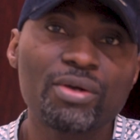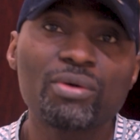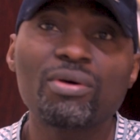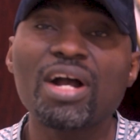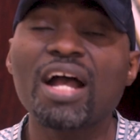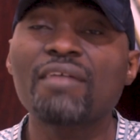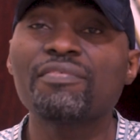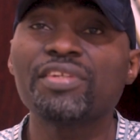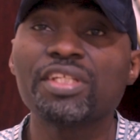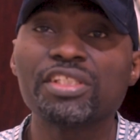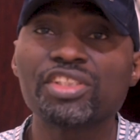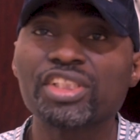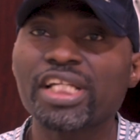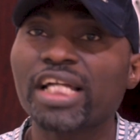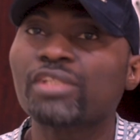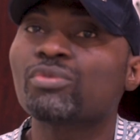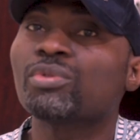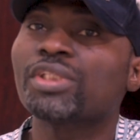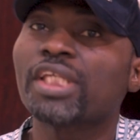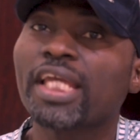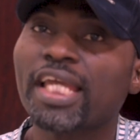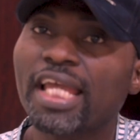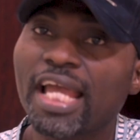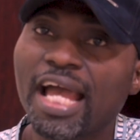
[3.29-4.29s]
or having a chat
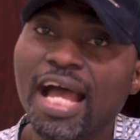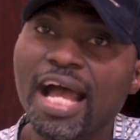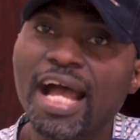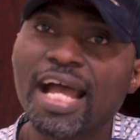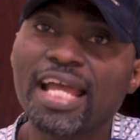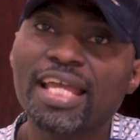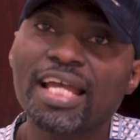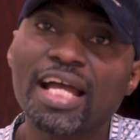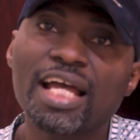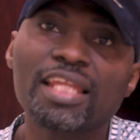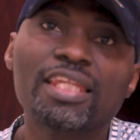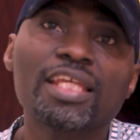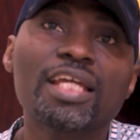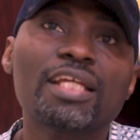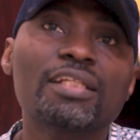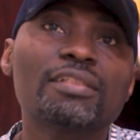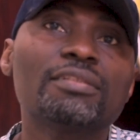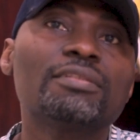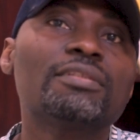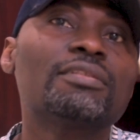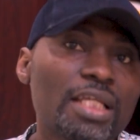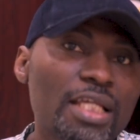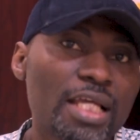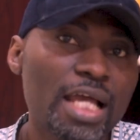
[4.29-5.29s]
with AI and then
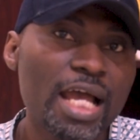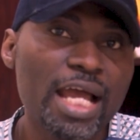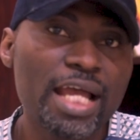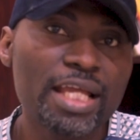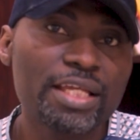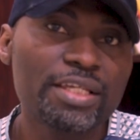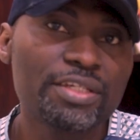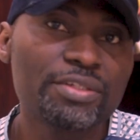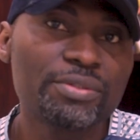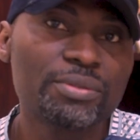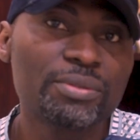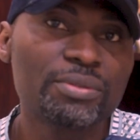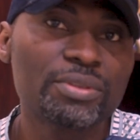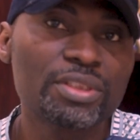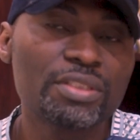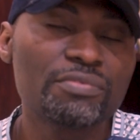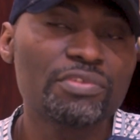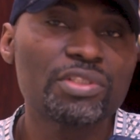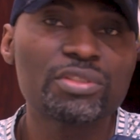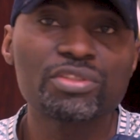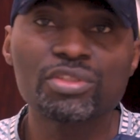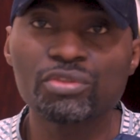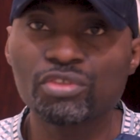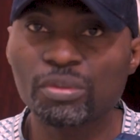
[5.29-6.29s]
AI, giving
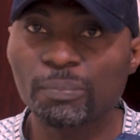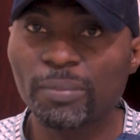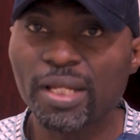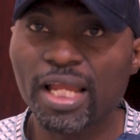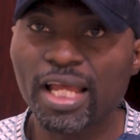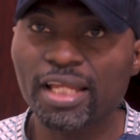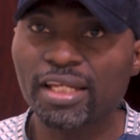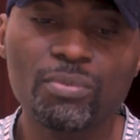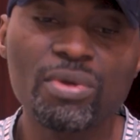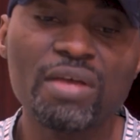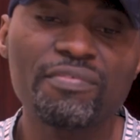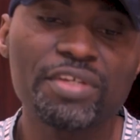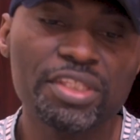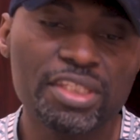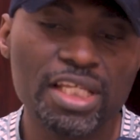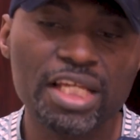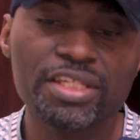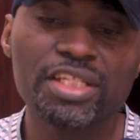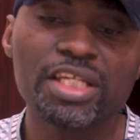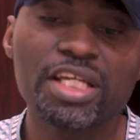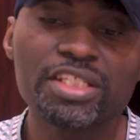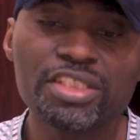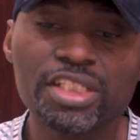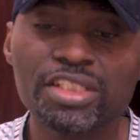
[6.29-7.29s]
us a reply. We have entered
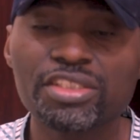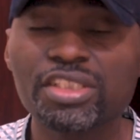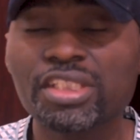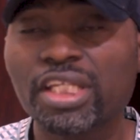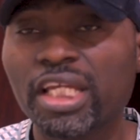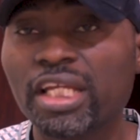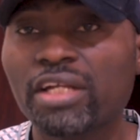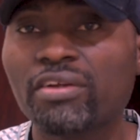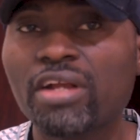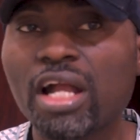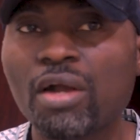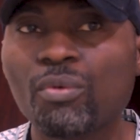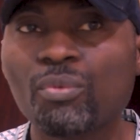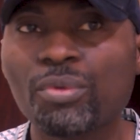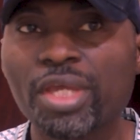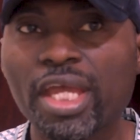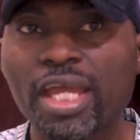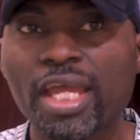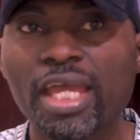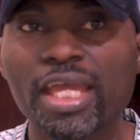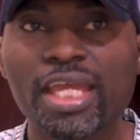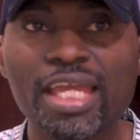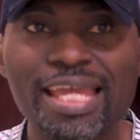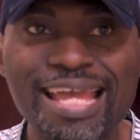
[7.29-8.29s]
the agentic era
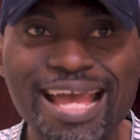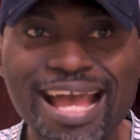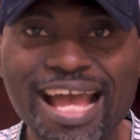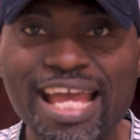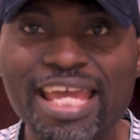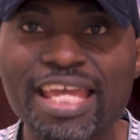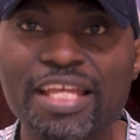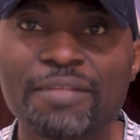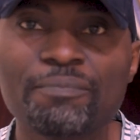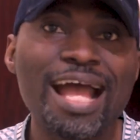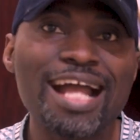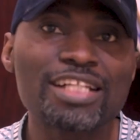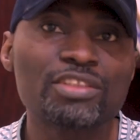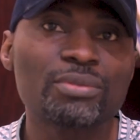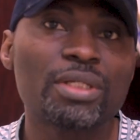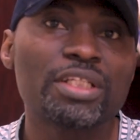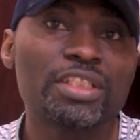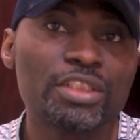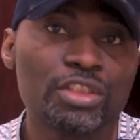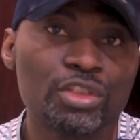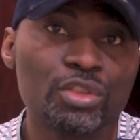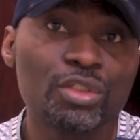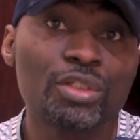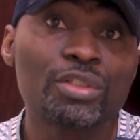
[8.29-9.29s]
where AI
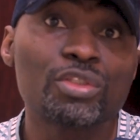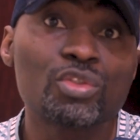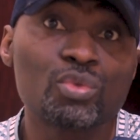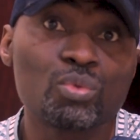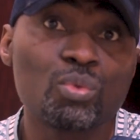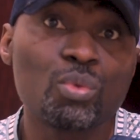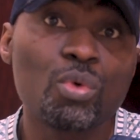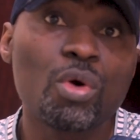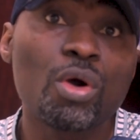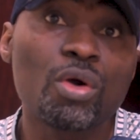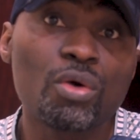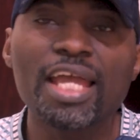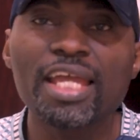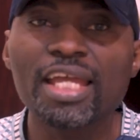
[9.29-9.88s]
actually does work.